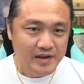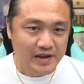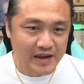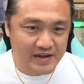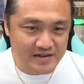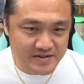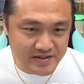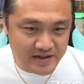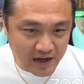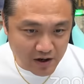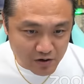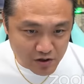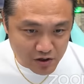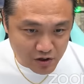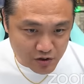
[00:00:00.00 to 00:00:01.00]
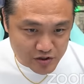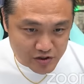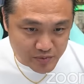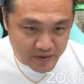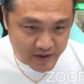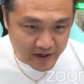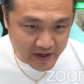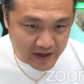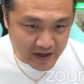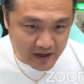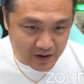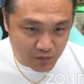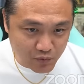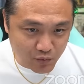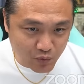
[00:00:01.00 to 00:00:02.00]
and see how close we
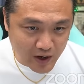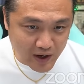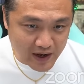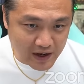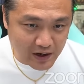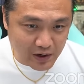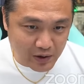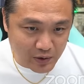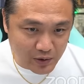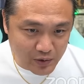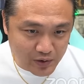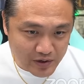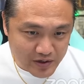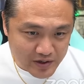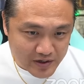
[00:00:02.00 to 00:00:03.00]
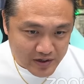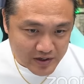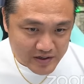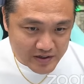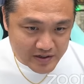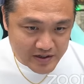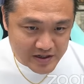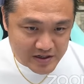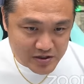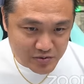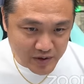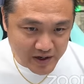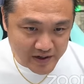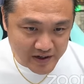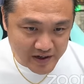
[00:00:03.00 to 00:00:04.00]
are. Wow. This
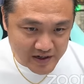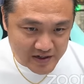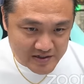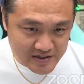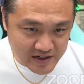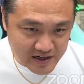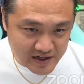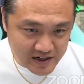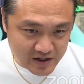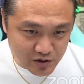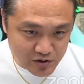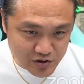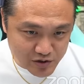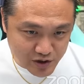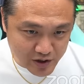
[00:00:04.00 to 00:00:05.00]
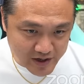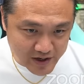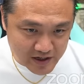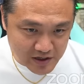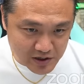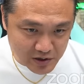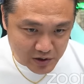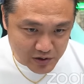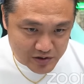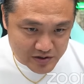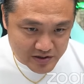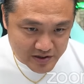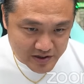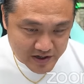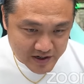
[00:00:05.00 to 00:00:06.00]
one is also not that
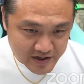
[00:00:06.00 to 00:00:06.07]
close.